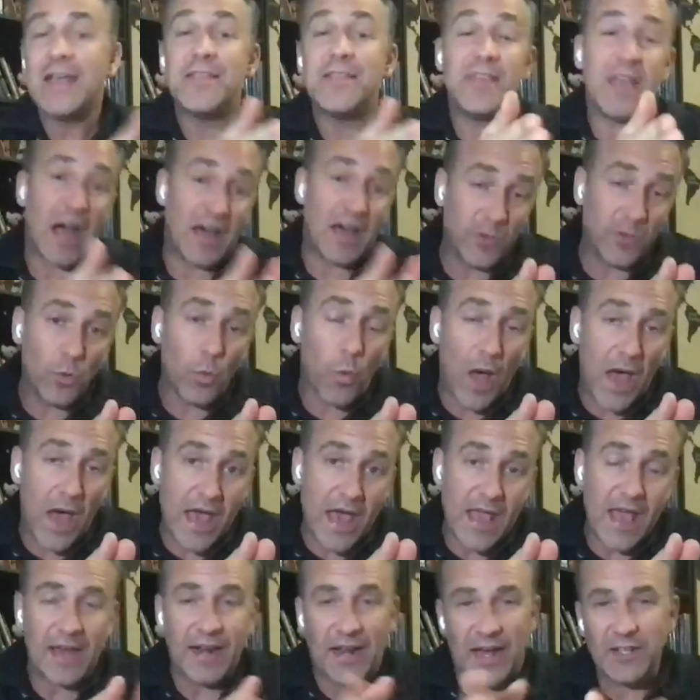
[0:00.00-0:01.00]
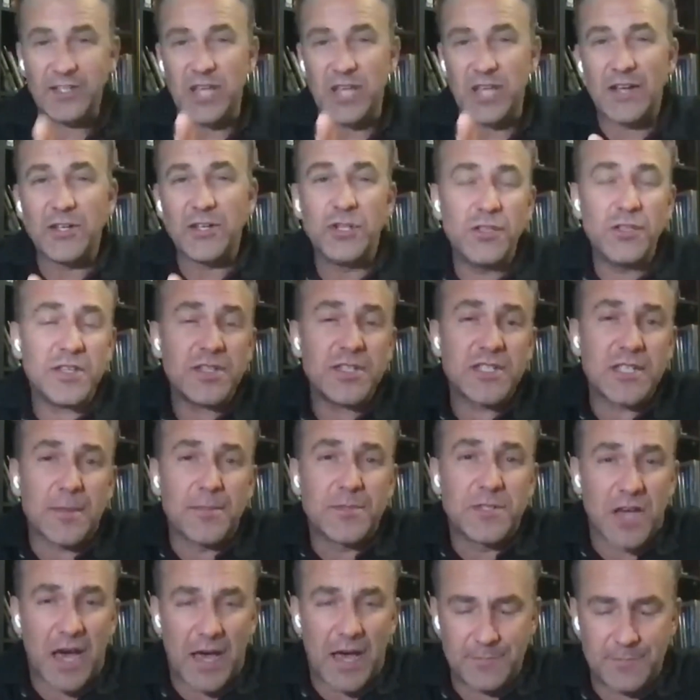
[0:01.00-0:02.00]
The other way, and I do this
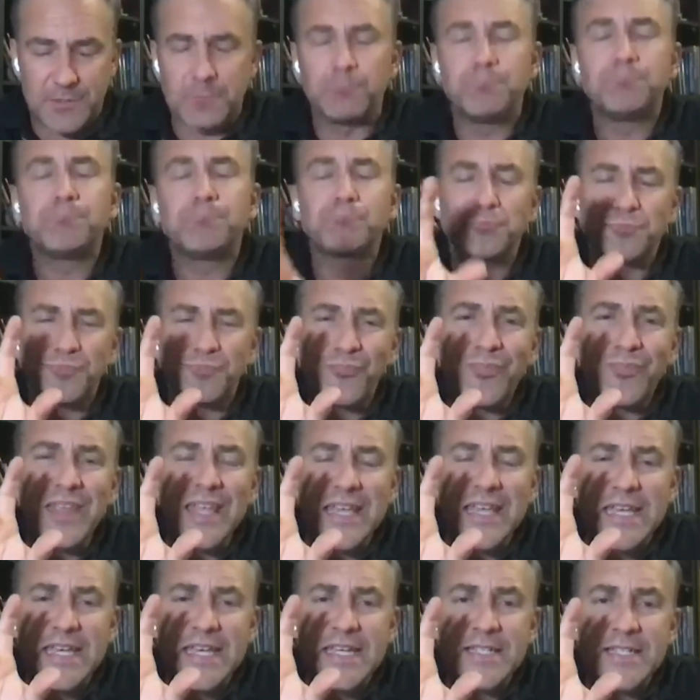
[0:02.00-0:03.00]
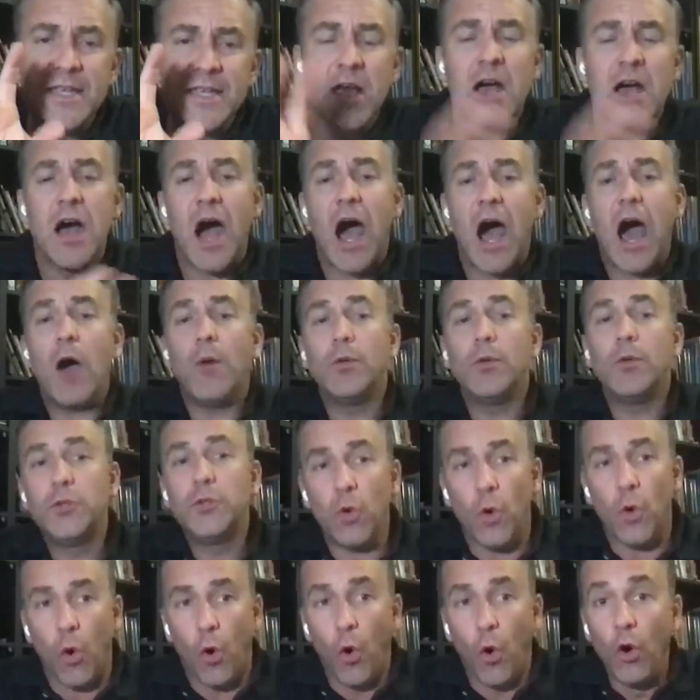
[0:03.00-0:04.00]
sometimes, is I will
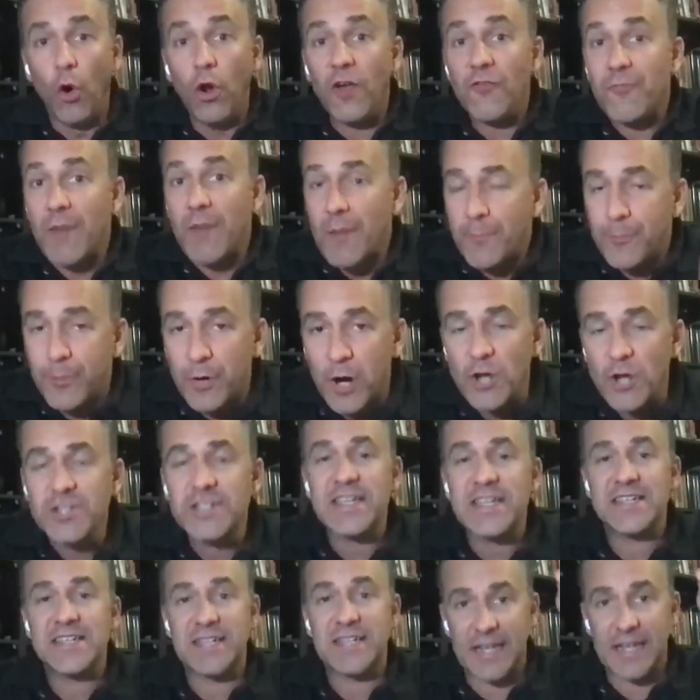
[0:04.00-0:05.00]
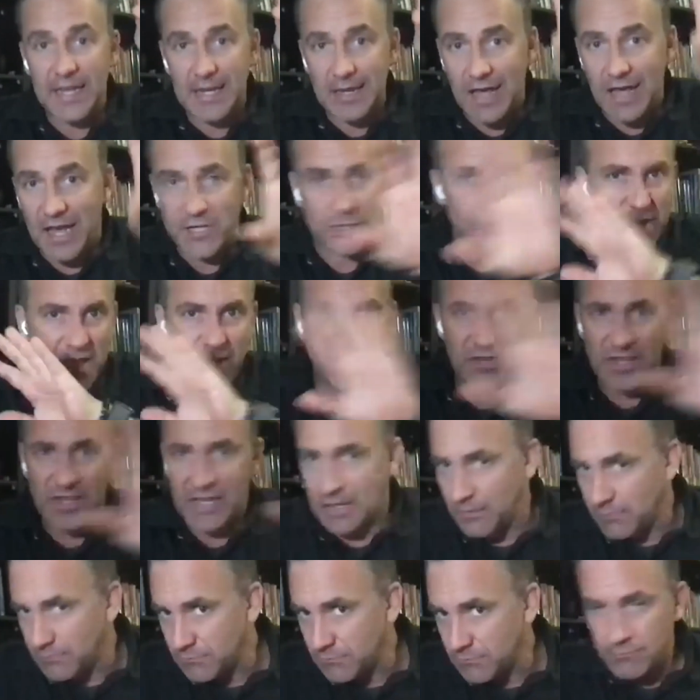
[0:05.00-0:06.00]
do all of my processing in Lightroom,
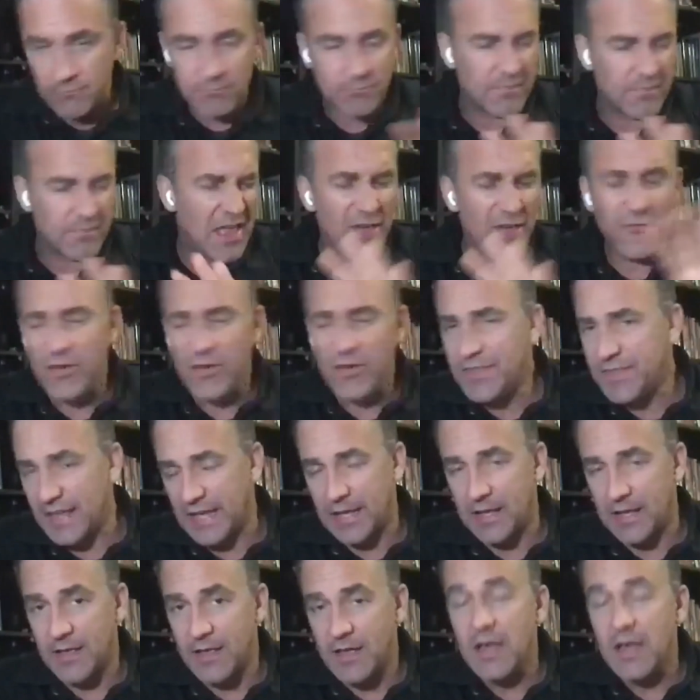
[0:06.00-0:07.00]
everything.